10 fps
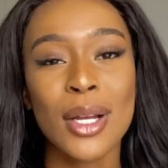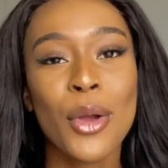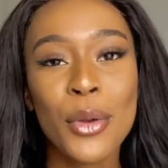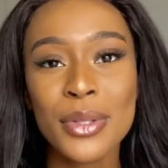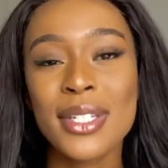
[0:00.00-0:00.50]

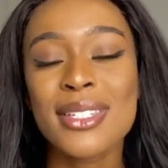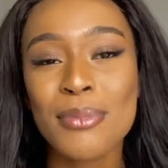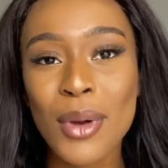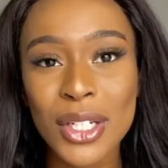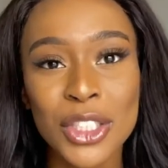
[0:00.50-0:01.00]
Go to as
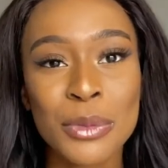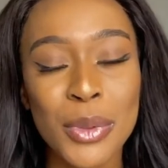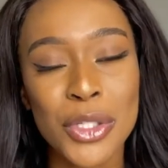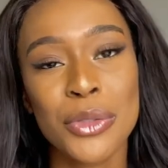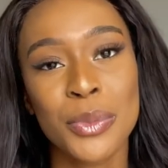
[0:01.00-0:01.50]
much as
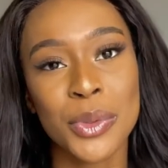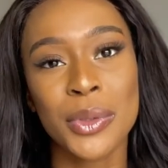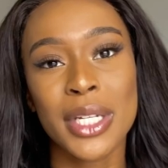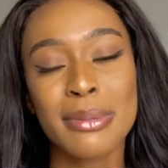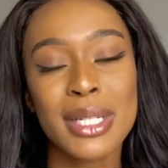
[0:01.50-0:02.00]
possible,
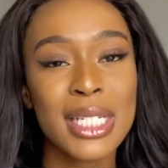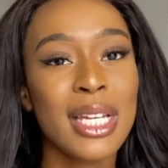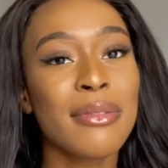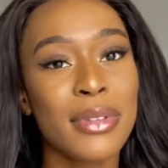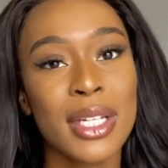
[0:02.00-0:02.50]

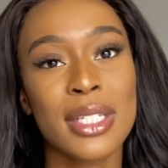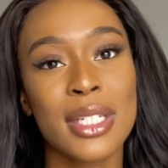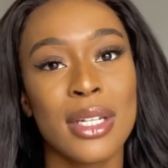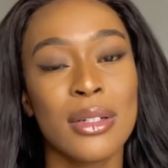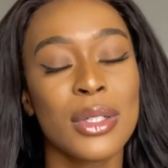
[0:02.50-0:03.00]
especially in first
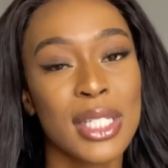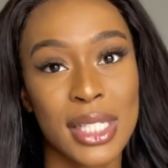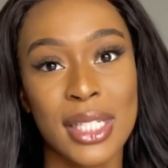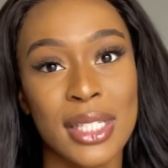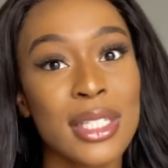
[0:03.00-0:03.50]
year.
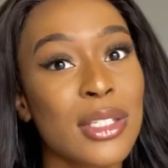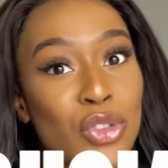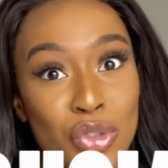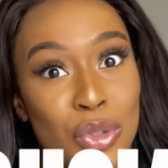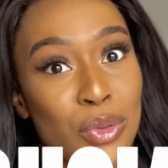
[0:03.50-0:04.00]
Honestly, this is
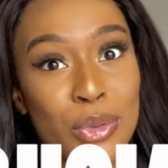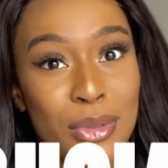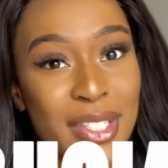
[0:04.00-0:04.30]
crucial.